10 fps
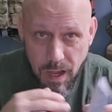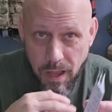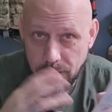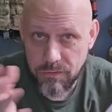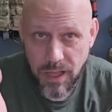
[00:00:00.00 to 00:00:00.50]
I
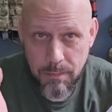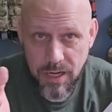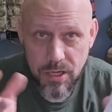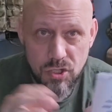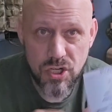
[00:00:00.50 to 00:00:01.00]
have
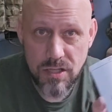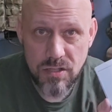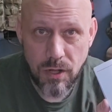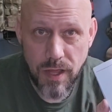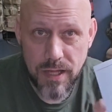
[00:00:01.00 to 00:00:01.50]
laminating
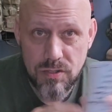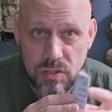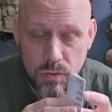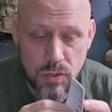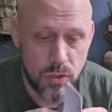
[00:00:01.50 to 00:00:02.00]
sheets and all that
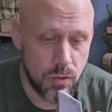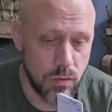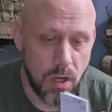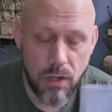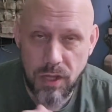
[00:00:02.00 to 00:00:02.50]
to
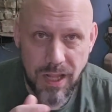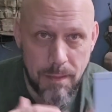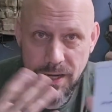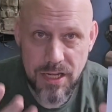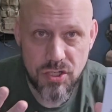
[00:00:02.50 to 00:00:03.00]
do all the
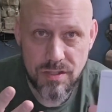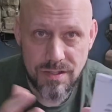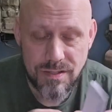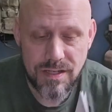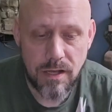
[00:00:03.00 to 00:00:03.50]

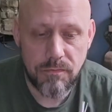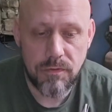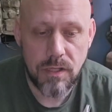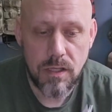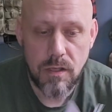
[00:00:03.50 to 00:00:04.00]
laminations and
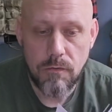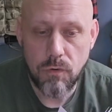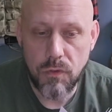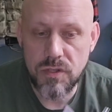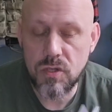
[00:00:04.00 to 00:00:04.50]
stuff
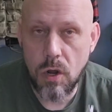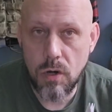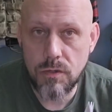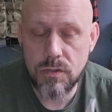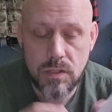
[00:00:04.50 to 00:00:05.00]
for all these
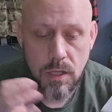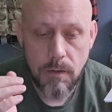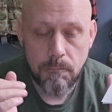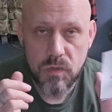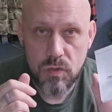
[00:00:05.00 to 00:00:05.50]
cards.
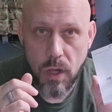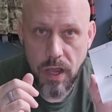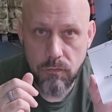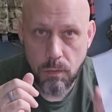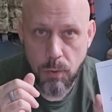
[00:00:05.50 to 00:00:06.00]
So I
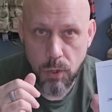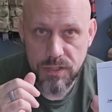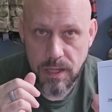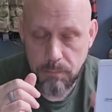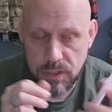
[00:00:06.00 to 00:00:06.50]
have
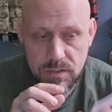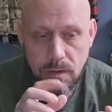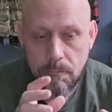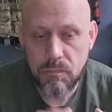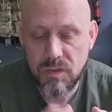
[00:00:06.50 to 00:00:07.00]
report templates.
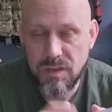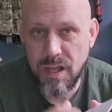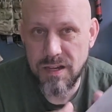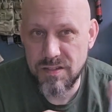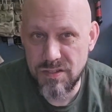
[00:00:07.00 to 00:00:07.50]

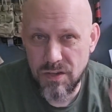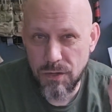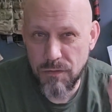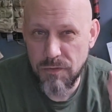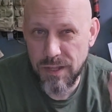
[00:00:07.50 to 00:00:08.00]
Not
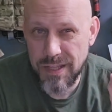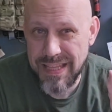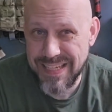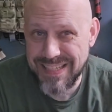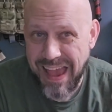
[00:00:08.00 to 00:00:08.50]
necessarily filling
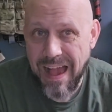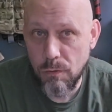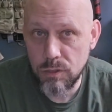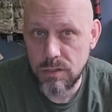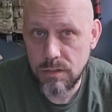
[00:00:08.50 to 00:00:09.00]
these
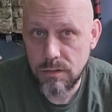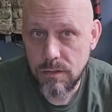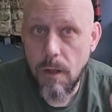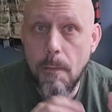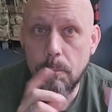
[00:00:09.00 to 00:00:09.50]
out,
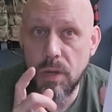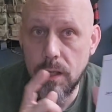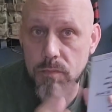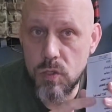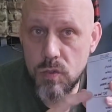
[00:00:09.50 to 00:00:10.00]
but
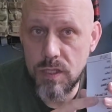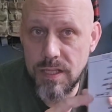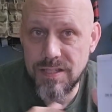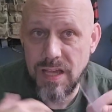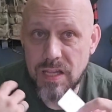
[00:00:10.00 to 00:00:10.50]
I'm using
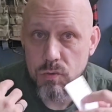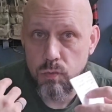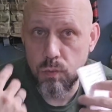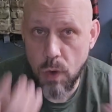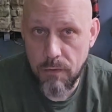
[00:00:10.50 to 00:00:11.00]
these as a
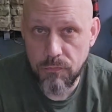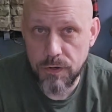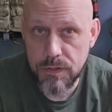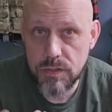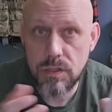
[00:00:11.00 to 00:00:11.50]

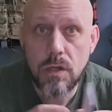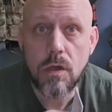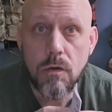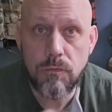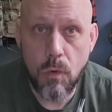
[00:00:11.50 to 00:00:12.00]
reference
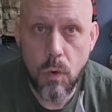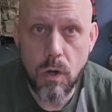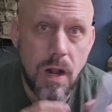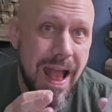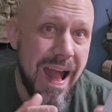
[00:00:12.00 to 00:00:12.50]

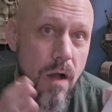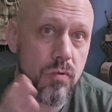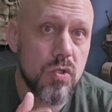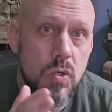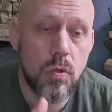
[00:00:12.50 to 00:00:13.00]
for
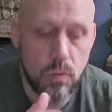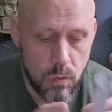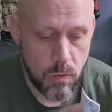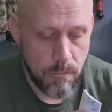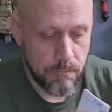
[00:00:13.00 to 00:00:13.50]
how to